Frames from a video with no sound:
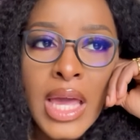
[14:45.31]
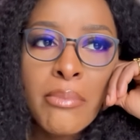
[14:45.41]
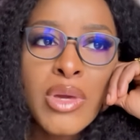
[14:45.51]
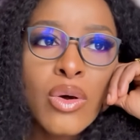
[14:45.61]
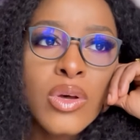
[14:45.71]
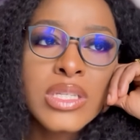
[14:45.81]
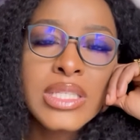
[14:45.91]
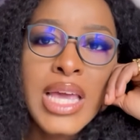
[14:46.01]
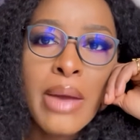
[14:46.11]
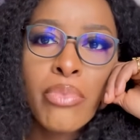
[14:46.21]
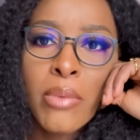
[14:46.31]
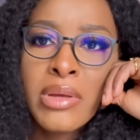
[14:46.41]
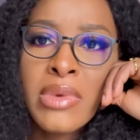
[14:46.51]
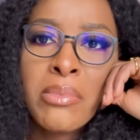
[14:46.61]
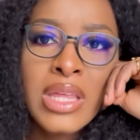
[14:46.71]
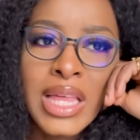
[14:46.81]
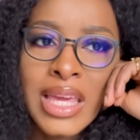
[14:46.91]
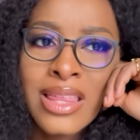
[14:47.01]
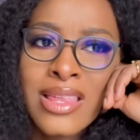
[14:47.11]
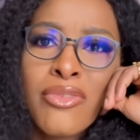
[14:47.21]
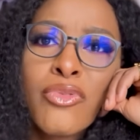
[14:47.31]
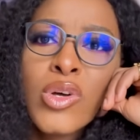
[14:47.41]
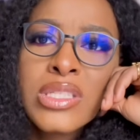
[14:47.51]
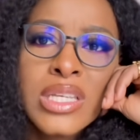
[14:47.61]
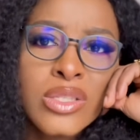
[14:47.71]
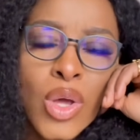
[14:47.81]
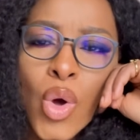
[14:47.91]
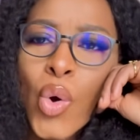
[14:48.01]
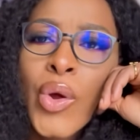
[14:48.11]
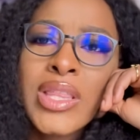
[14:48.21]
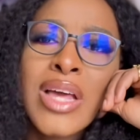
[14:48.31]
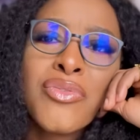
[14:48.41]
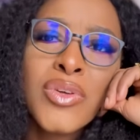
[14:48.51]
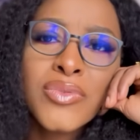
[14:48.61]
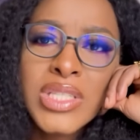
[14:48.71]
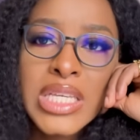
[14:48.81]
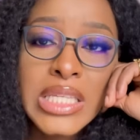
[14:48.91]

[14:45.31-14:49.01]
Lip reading: because they are probably maybe like in their 40s or in their 50s,